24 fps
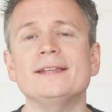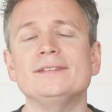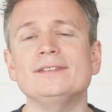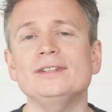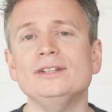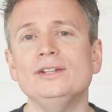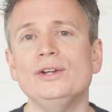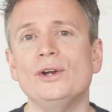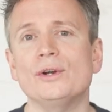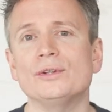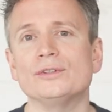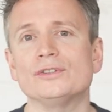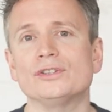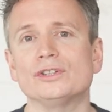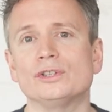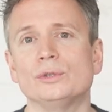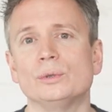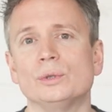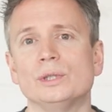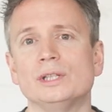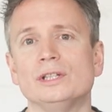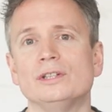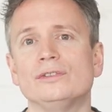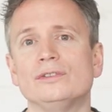As a
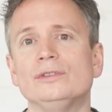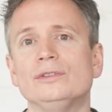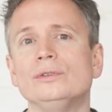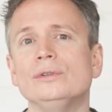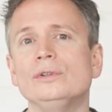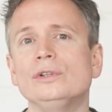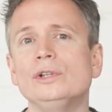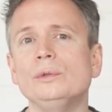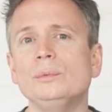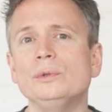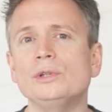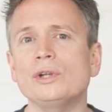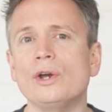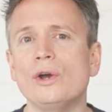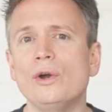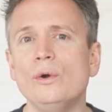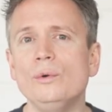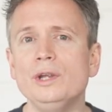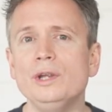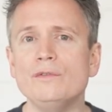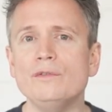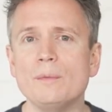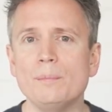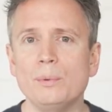consequence, Google would
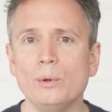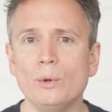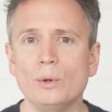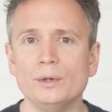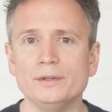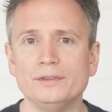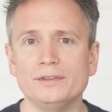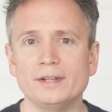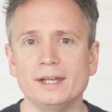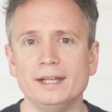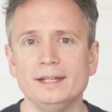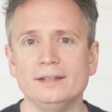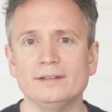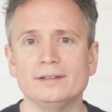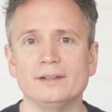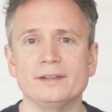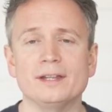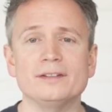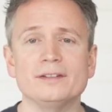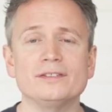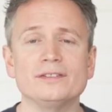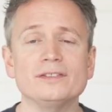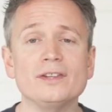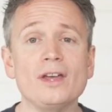only report
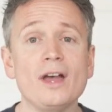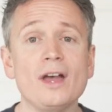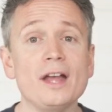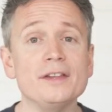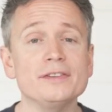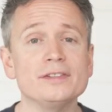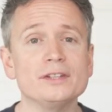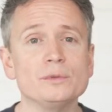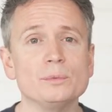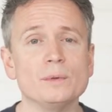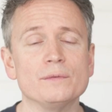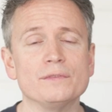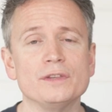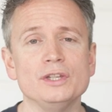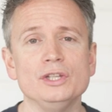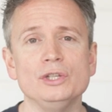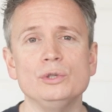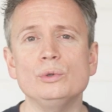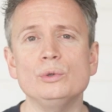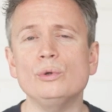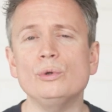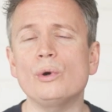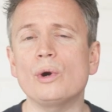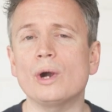data that started with
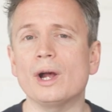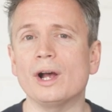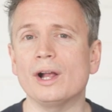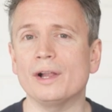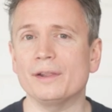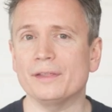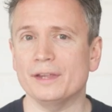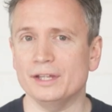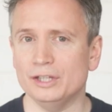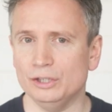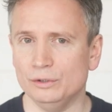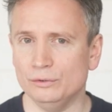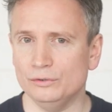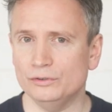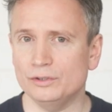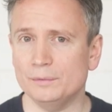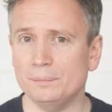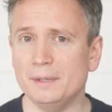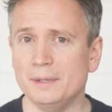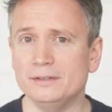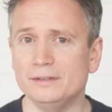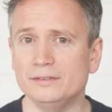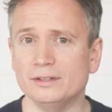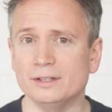the URL that you
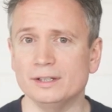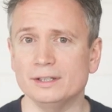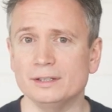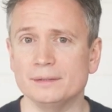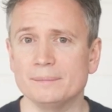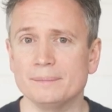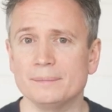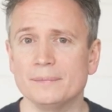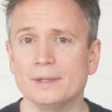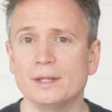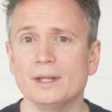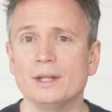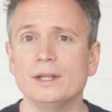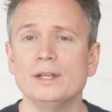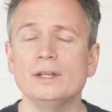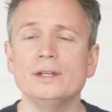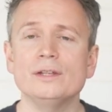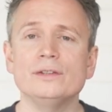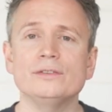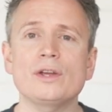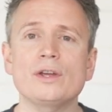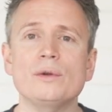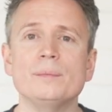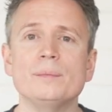submitted.
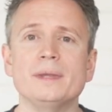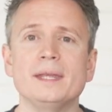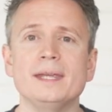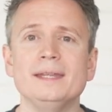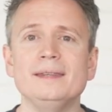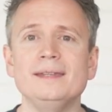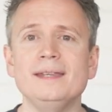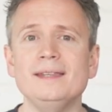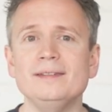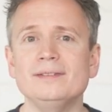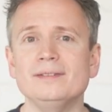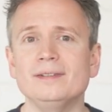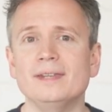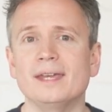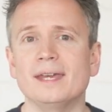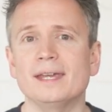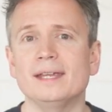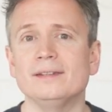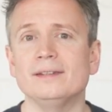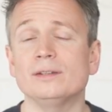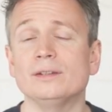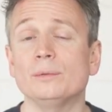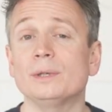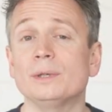So in this
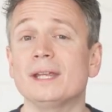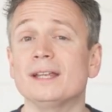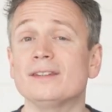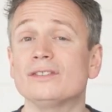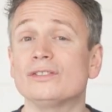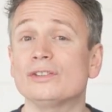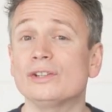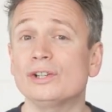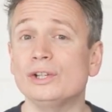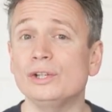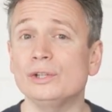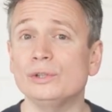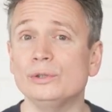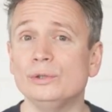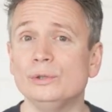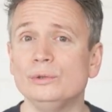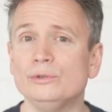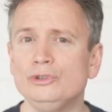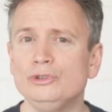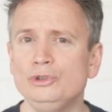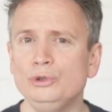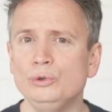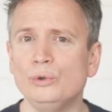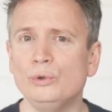case, it would
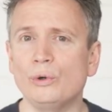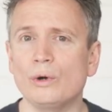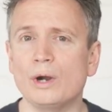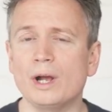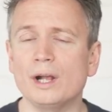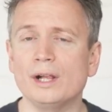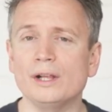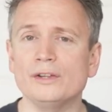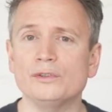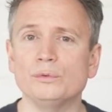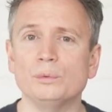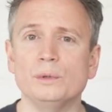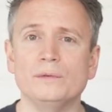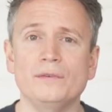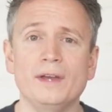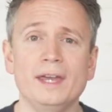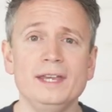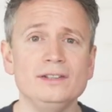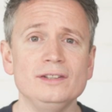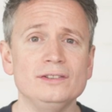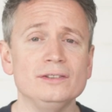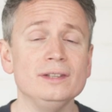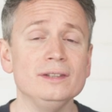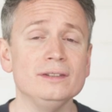exclude URLs with
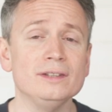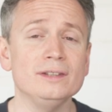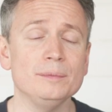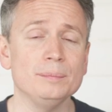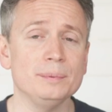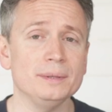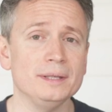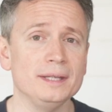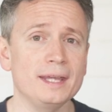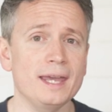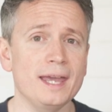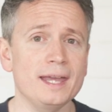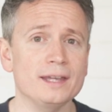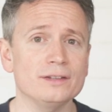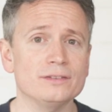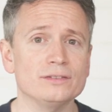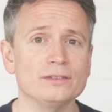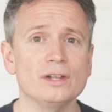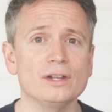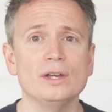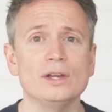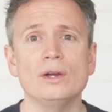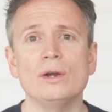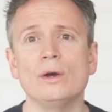
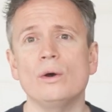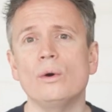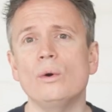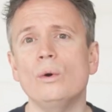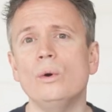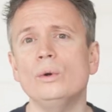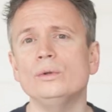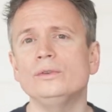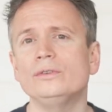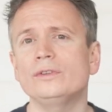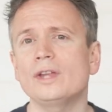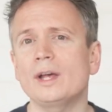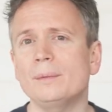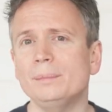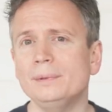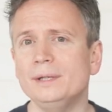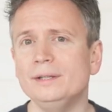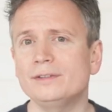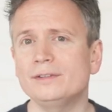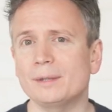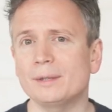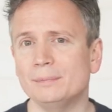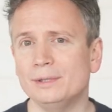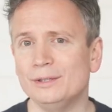HTTPS or
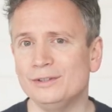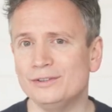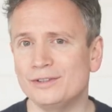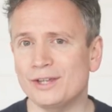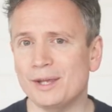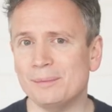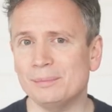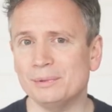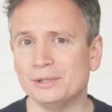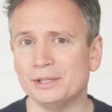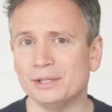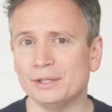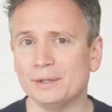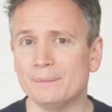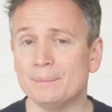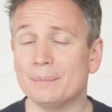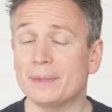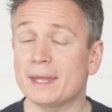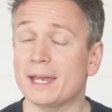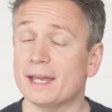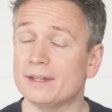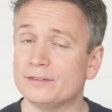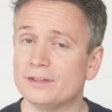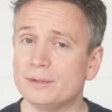
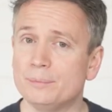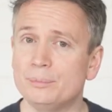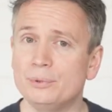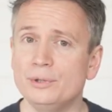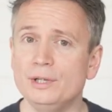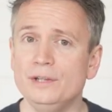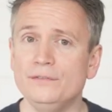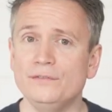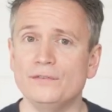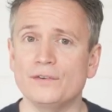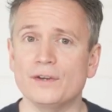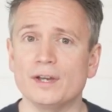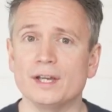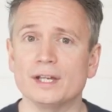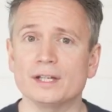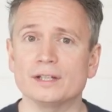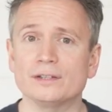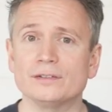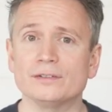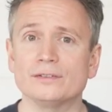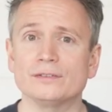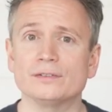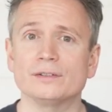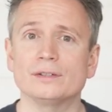www as the
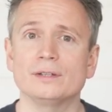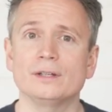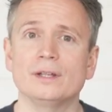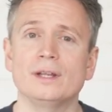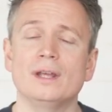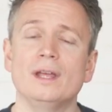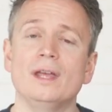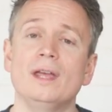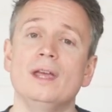prefix.